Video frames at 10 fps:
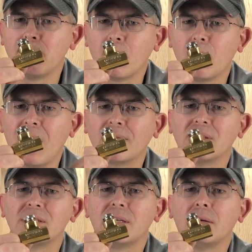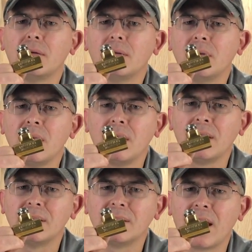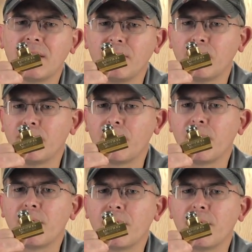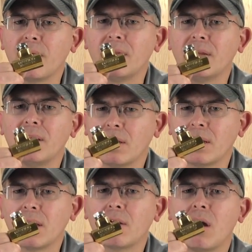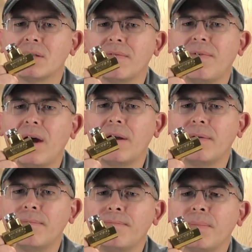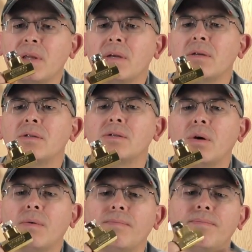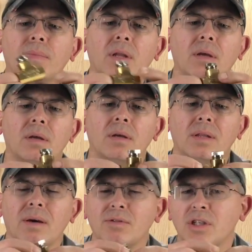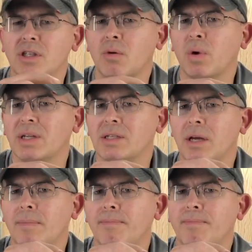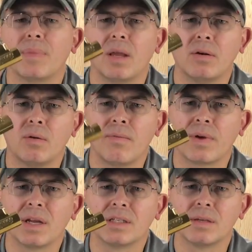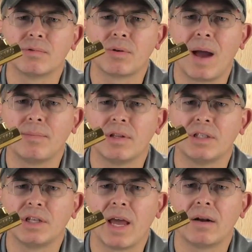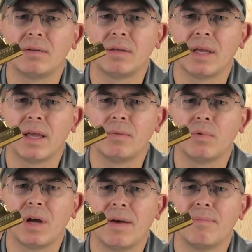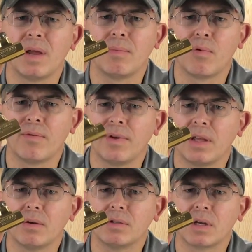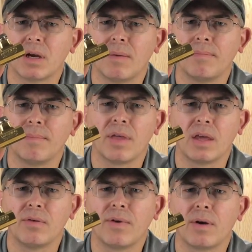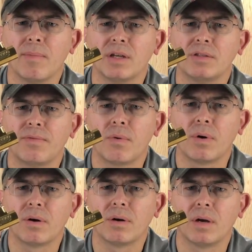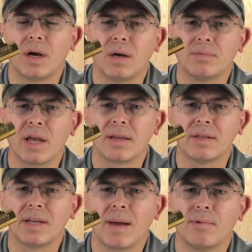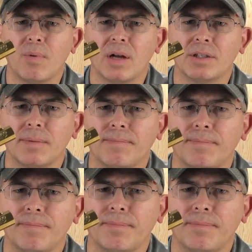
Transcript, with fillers: blow out the seal inside of your burner, and then it can cause a fire. So that was just a quick tip. Don't forget to subscribe to the channel, and we'll have many more videos to come. Thank you very much for taking the time to watch it.